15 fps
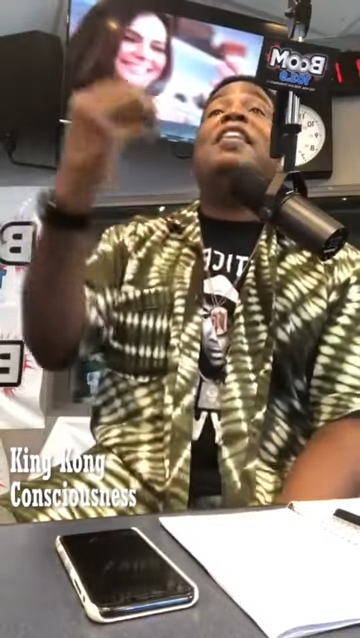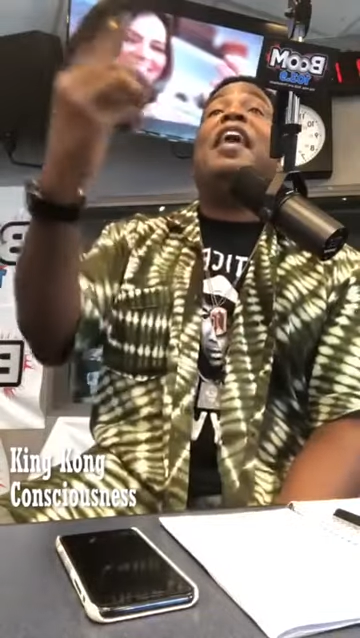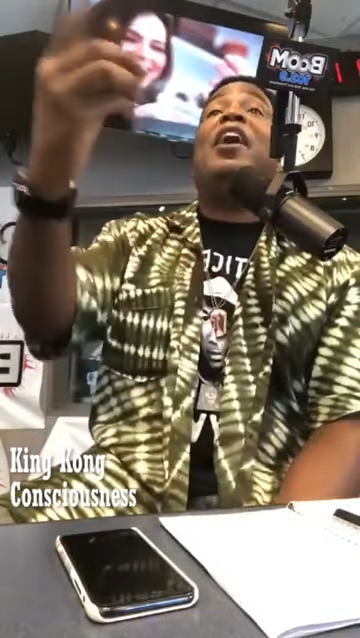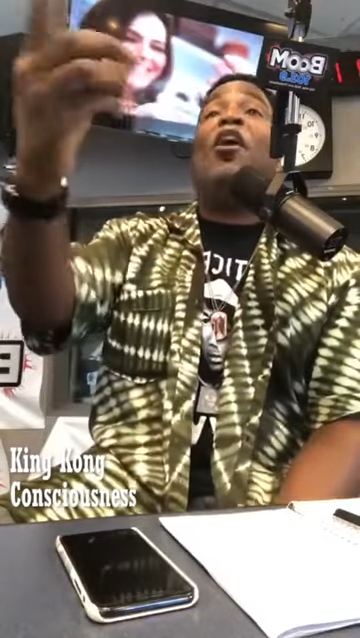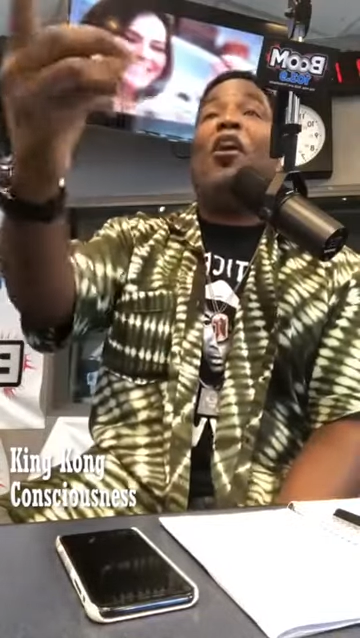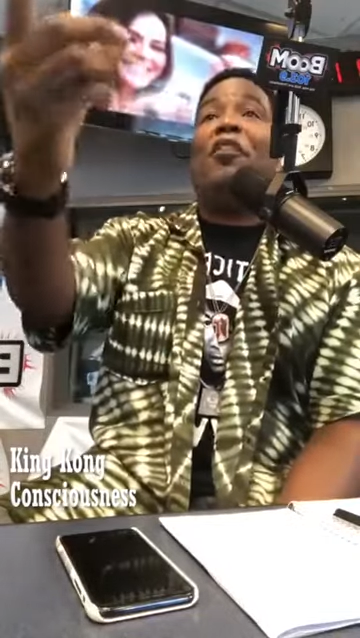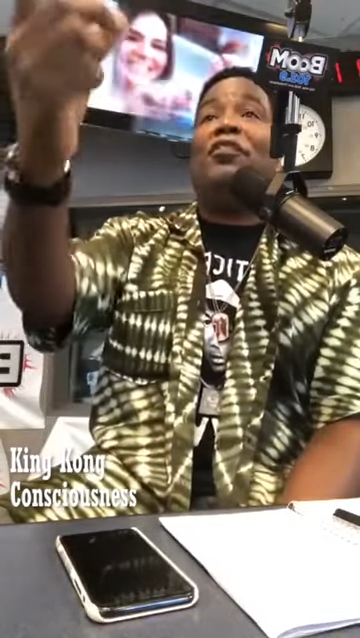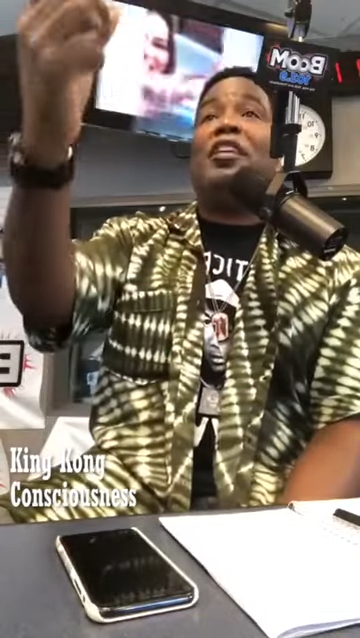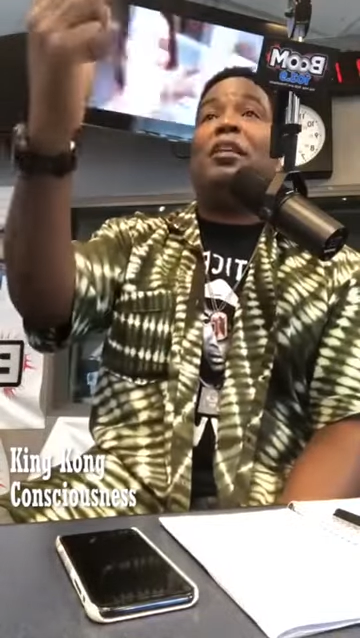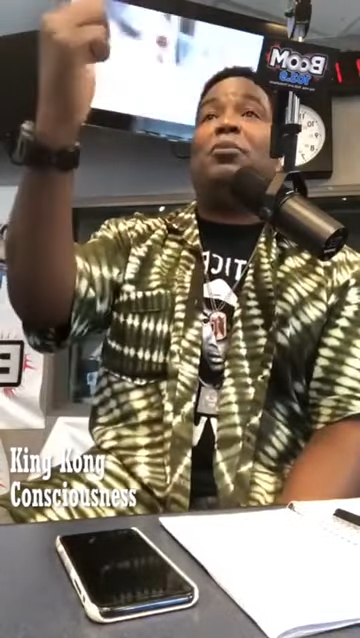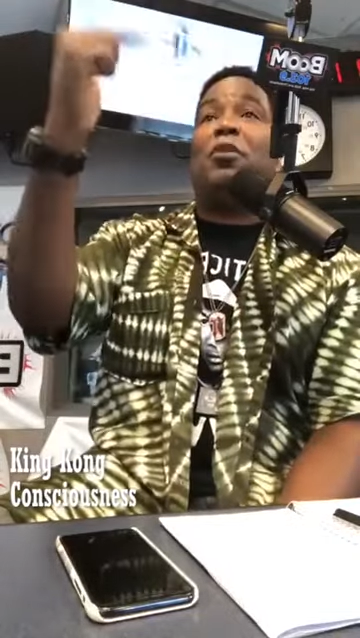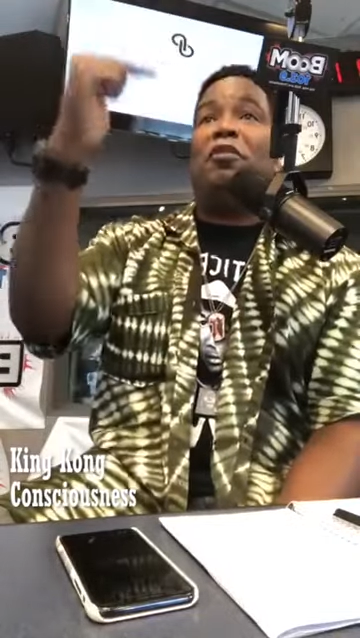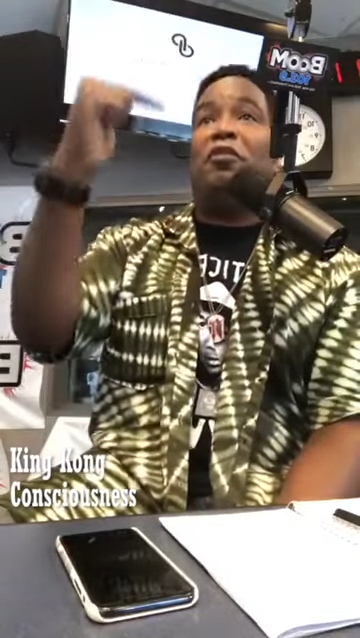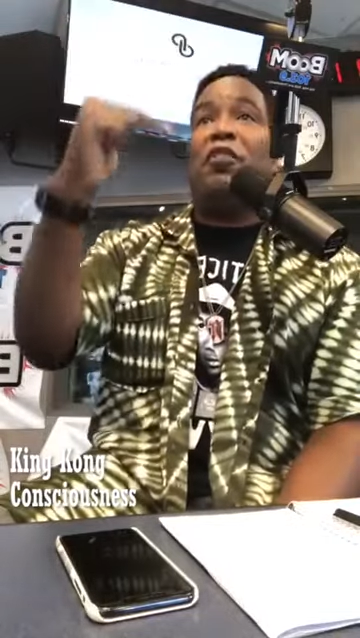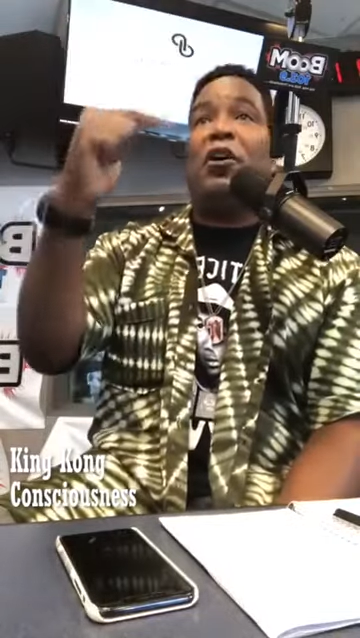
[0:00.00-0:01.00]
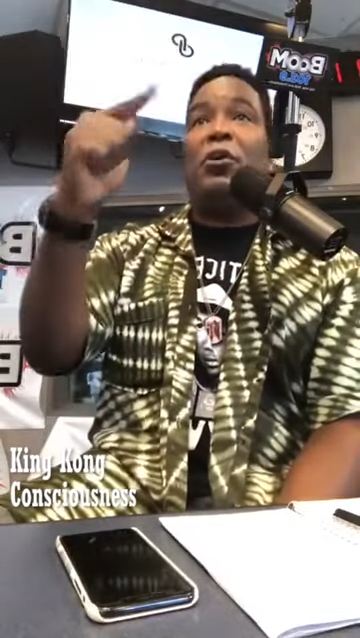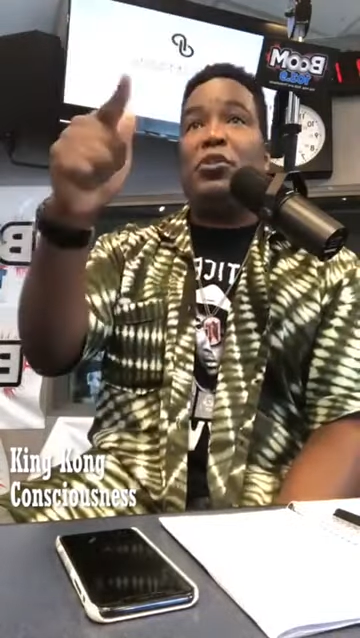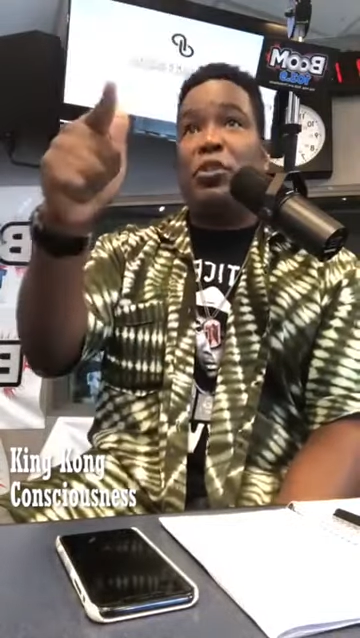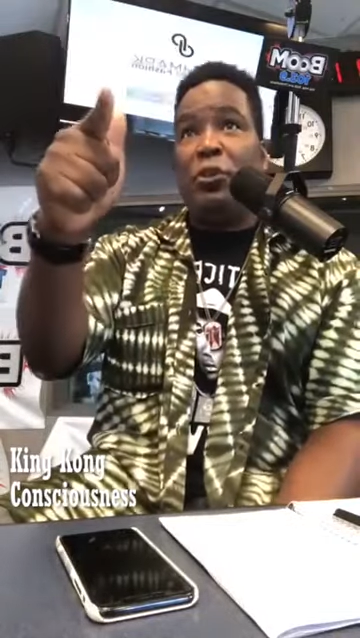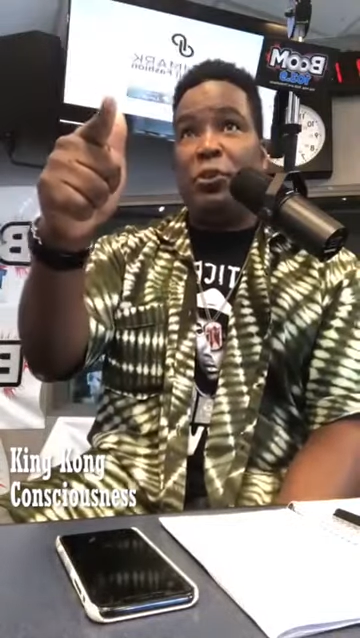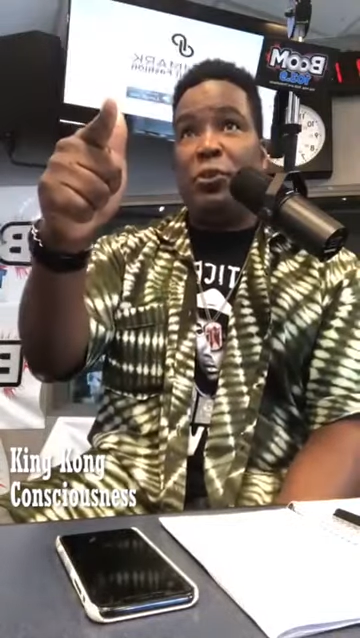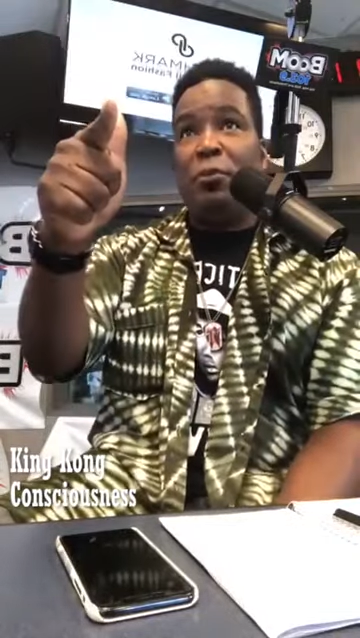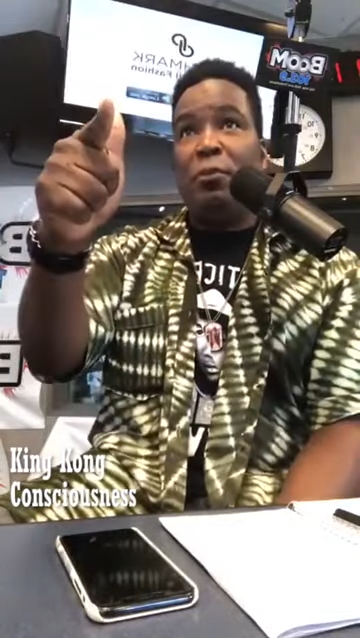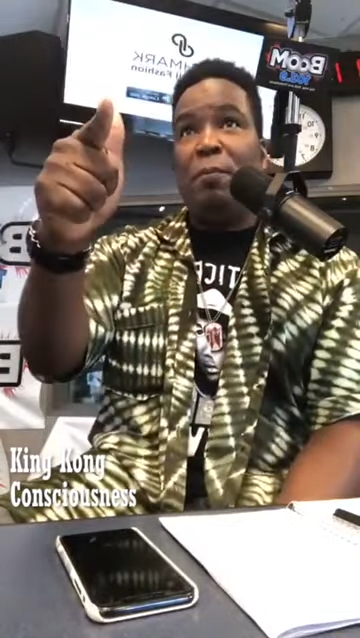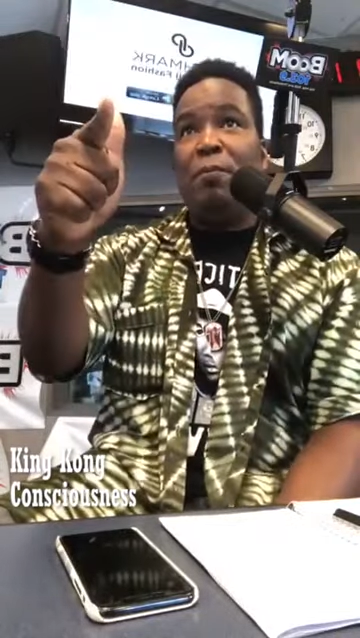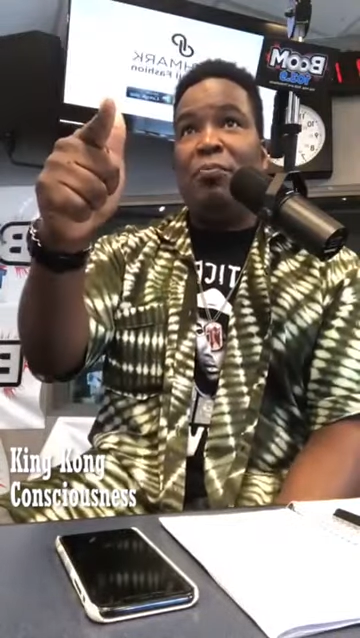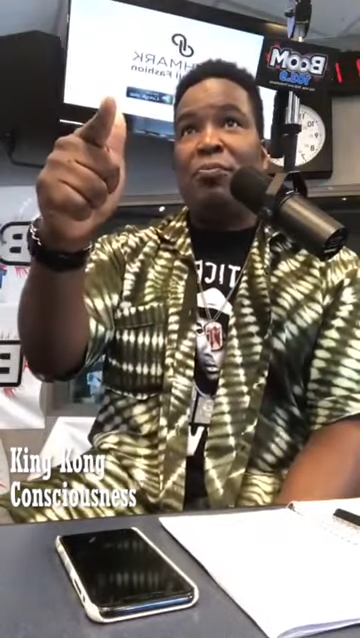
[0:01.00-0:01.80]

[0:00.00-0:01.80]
they often refer to